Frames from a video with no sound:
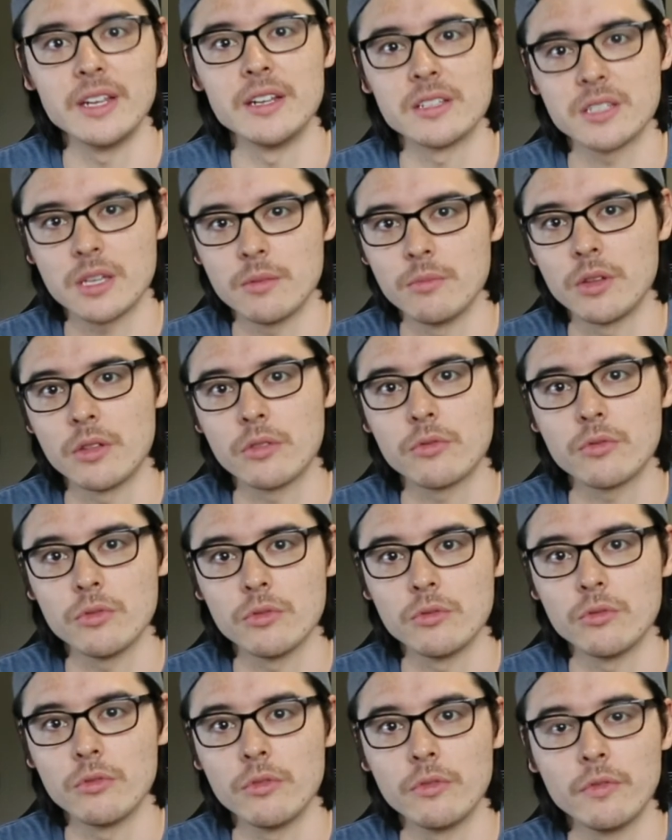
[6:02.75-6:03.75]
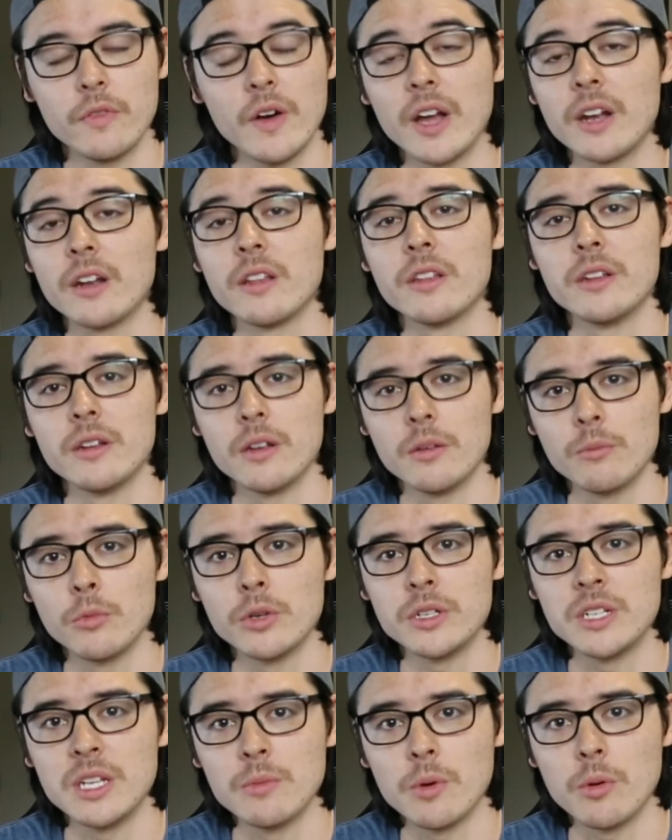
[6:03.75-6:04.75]
is coming through fine on the
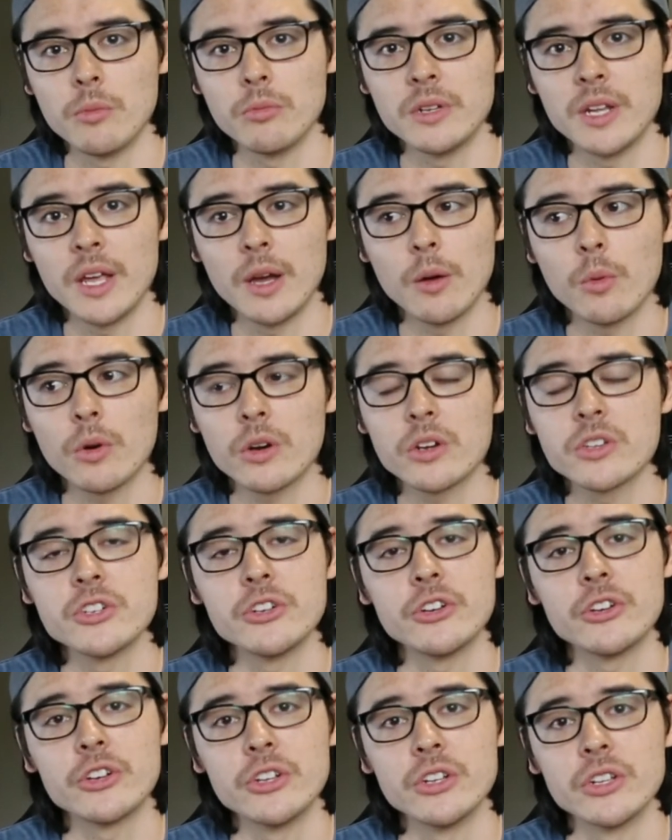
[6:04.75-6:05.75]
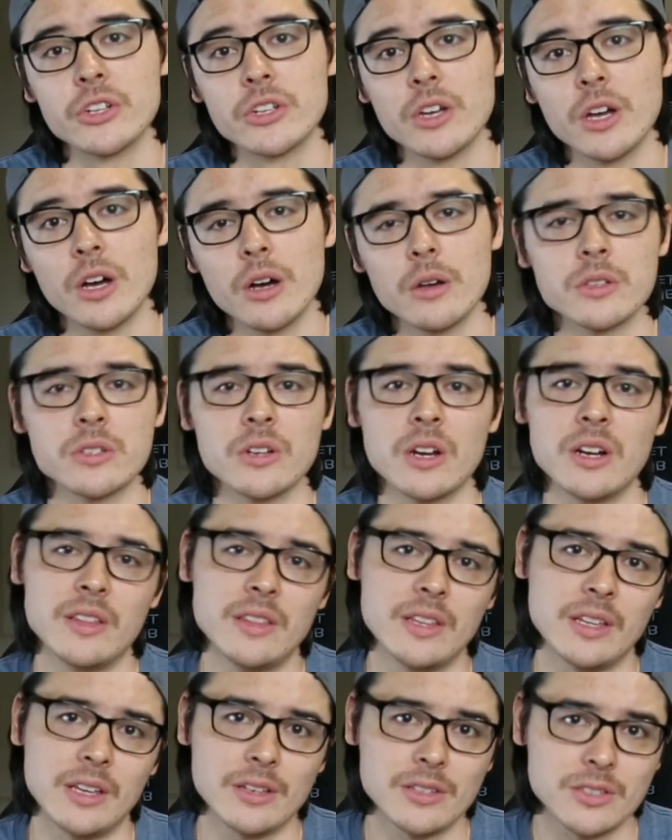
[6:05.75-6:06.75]
T-Mobile network, so you're good to go. Is there
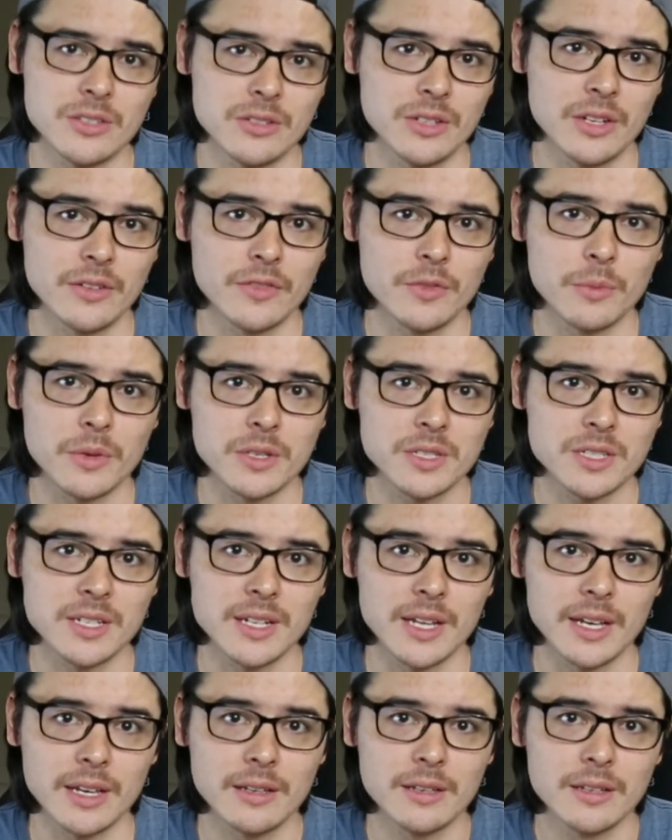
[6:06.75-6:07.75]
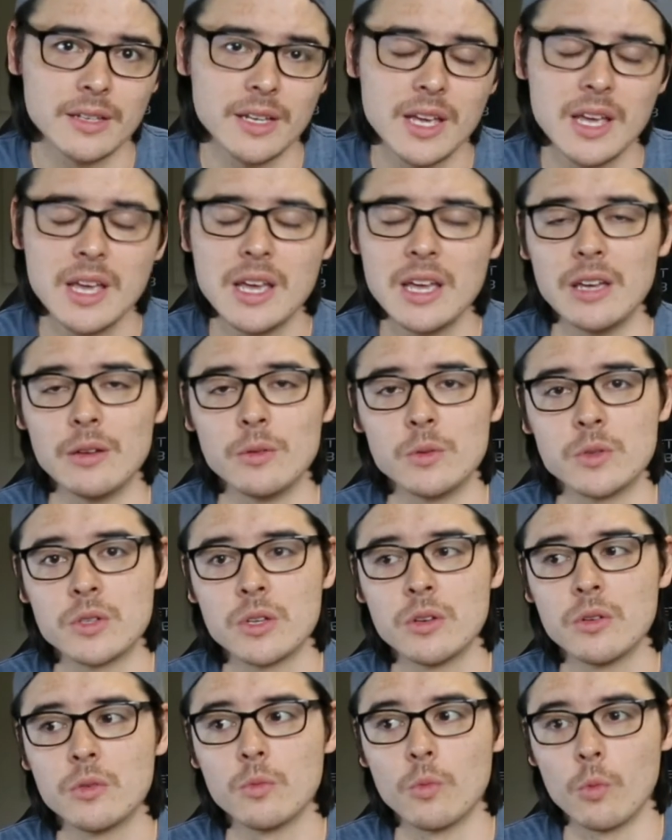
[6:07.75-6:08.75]
anything else you need from us today? It
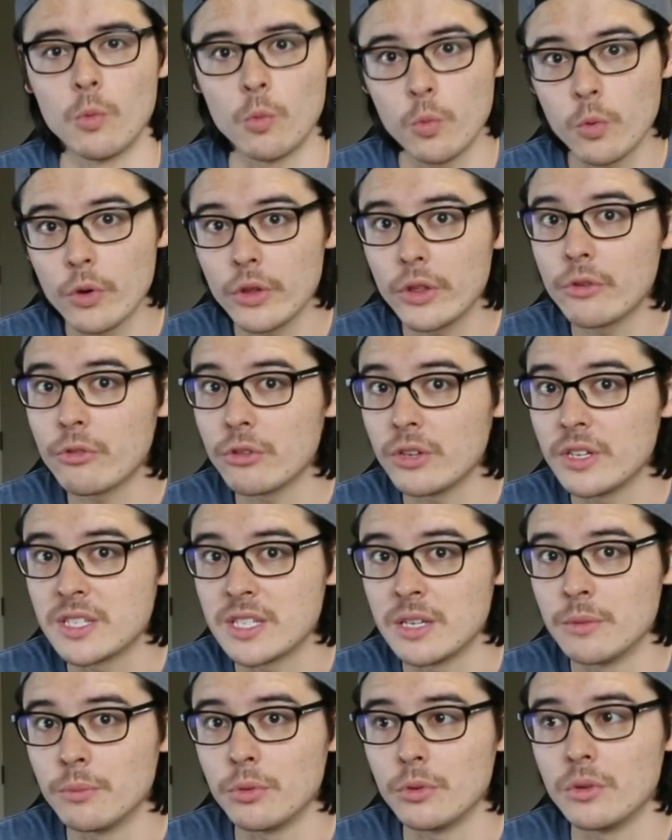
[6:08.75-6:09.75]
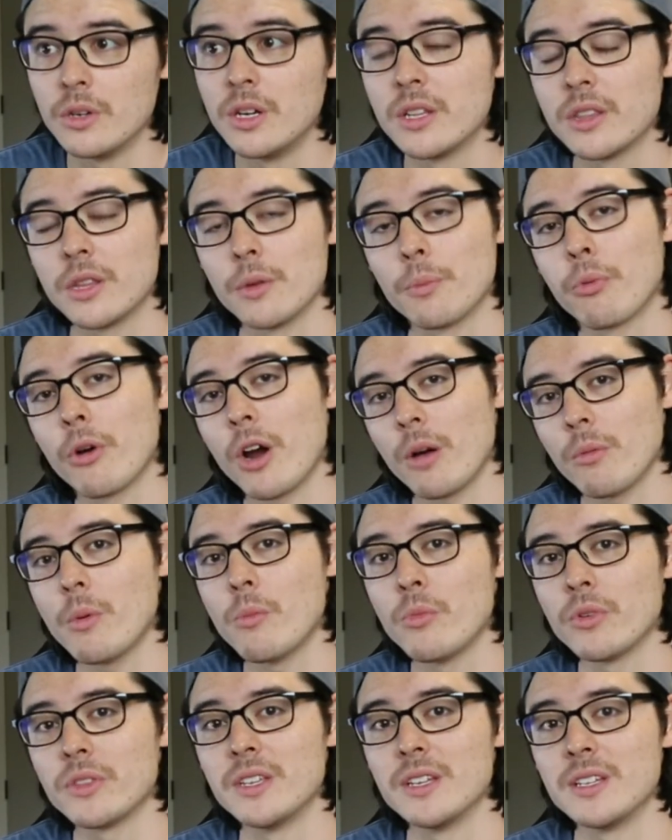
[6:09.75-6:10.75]
was really, really simple. The
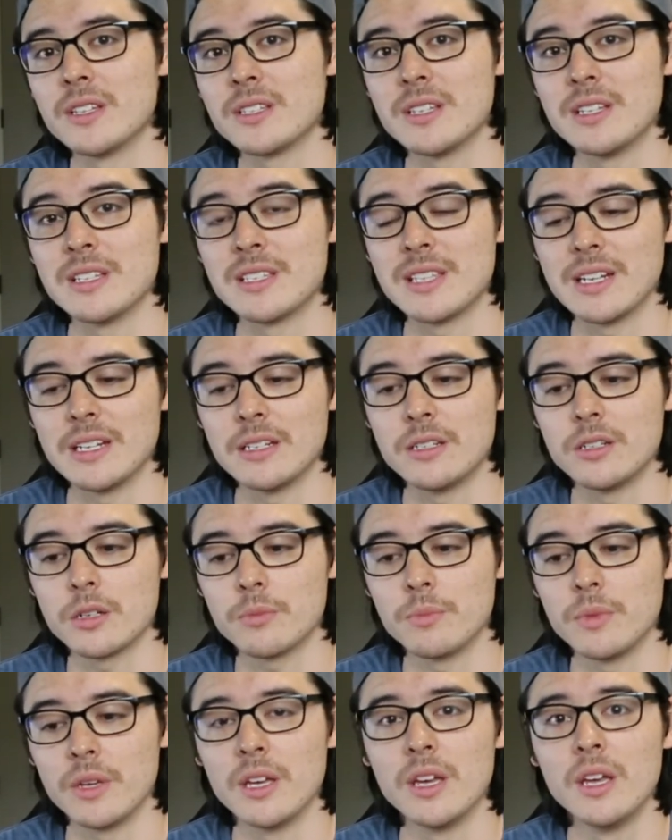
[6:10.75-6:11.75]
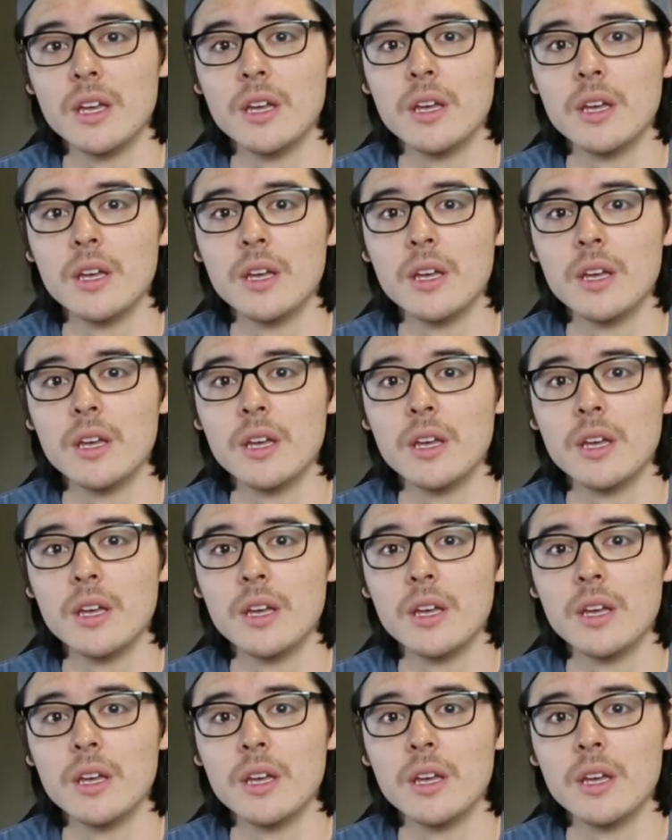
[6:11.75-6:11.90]
problem with this is that it took me